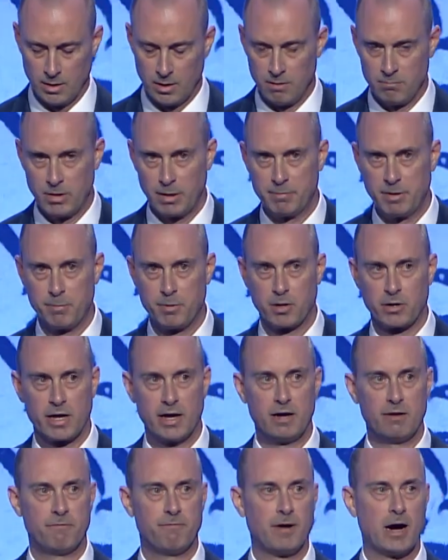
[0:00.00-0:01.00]
But people are
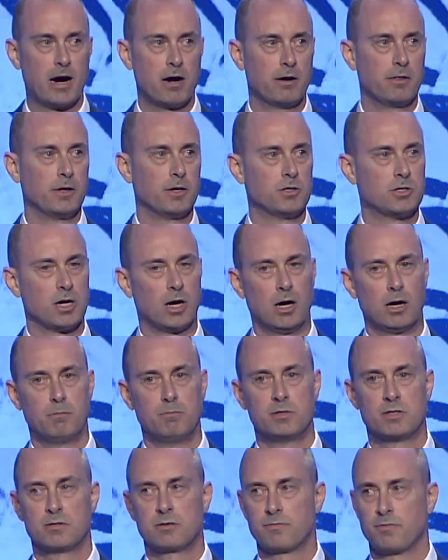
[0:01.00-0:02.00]
getting fired in their
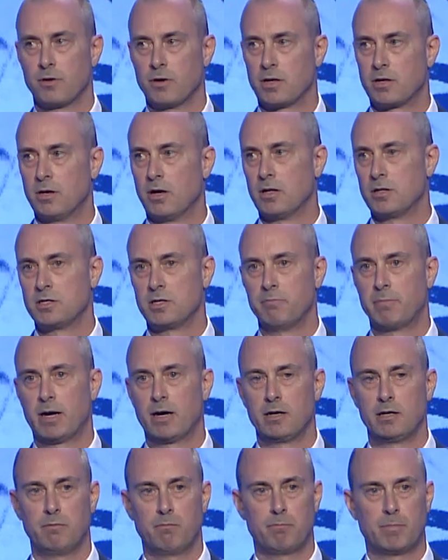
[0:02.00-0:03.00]
jobs for acknowledging
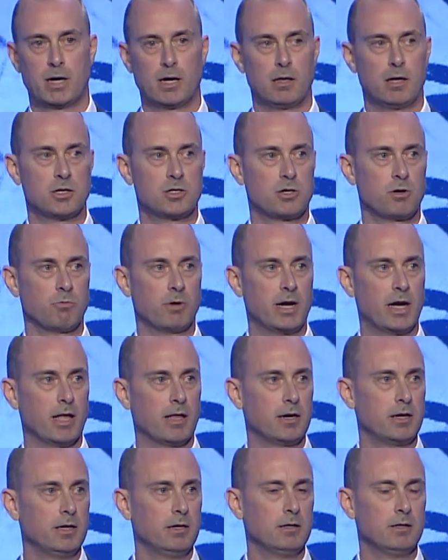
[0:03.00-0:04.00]
biological
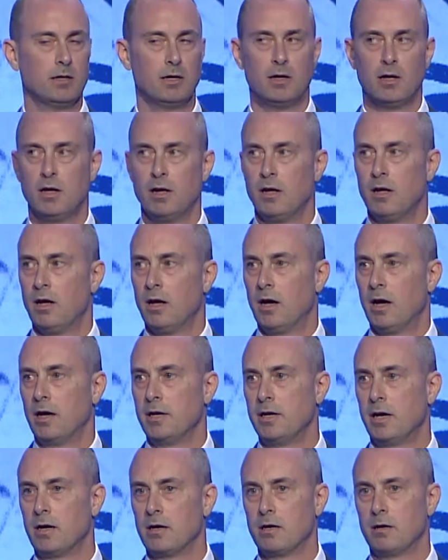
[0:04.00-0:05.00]
reality. A
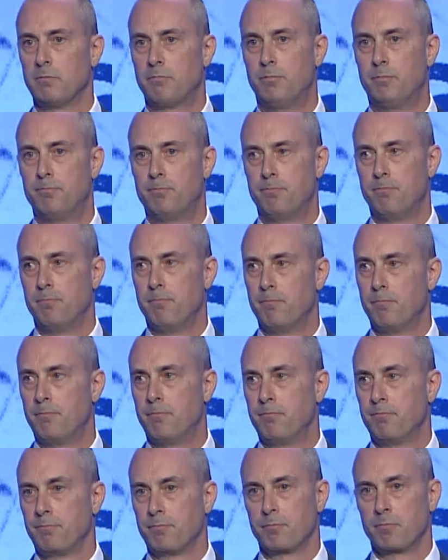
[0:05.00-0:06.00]
young
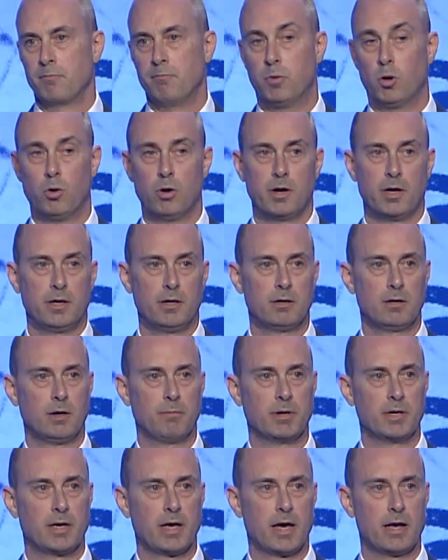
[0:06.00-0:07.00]
boy
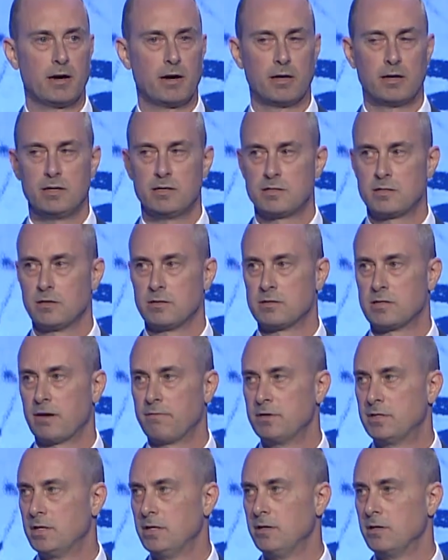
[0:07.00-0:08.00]
up in Canada, he's still
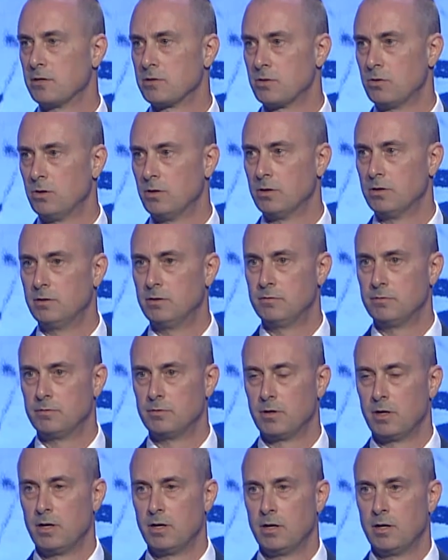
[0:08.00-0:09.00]
17 years old,
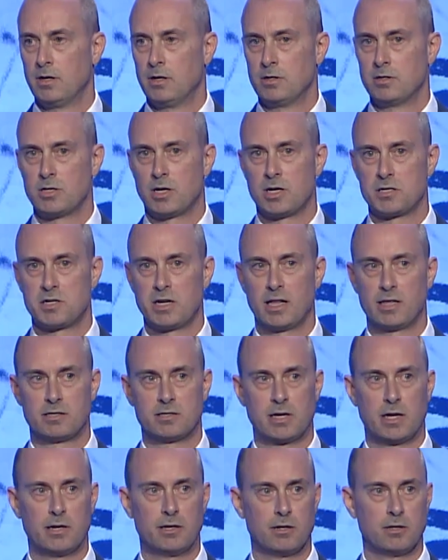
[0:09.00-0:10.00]
Josh
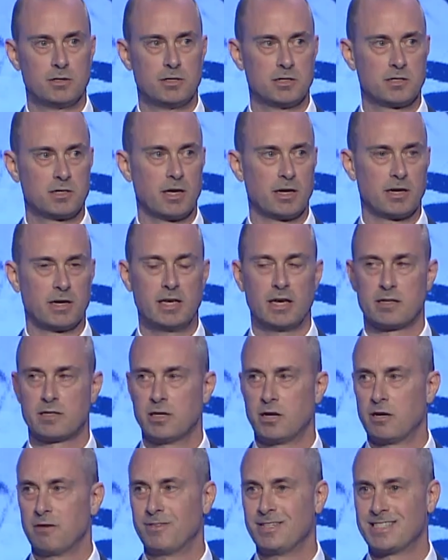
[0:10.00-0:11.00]
Alexander, just got kicked
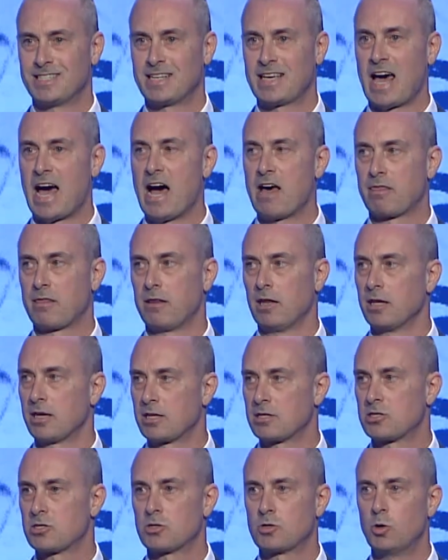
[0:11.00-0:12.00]
out of his Catholic
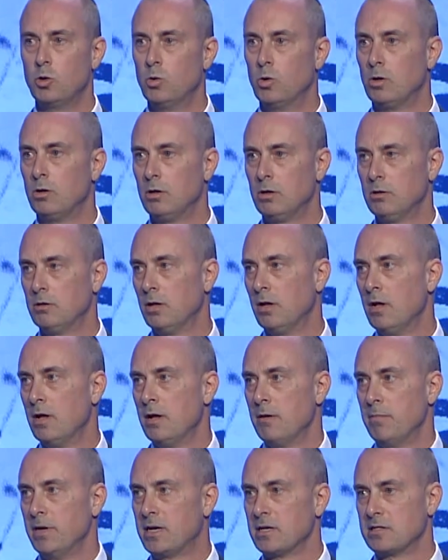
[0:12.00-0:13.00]
school
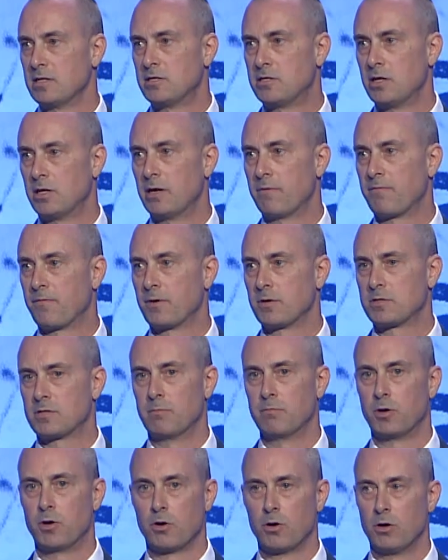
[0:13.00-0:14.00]
because he stood up for
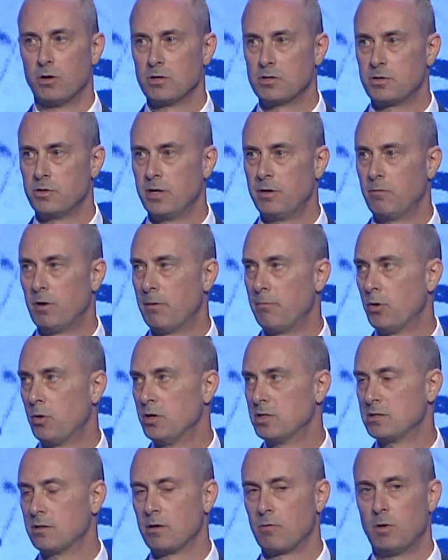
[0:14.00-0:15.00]
some girls who didn't want
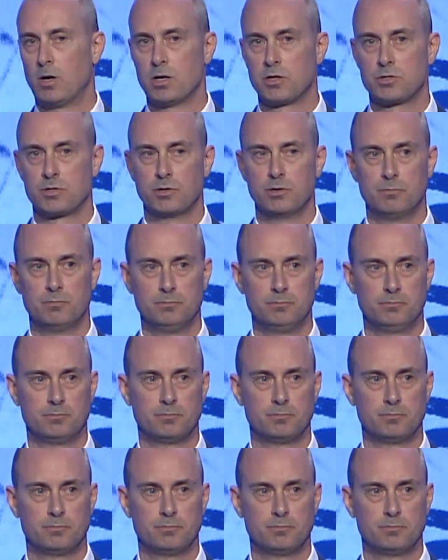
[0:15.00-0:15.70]
boys in their washroom.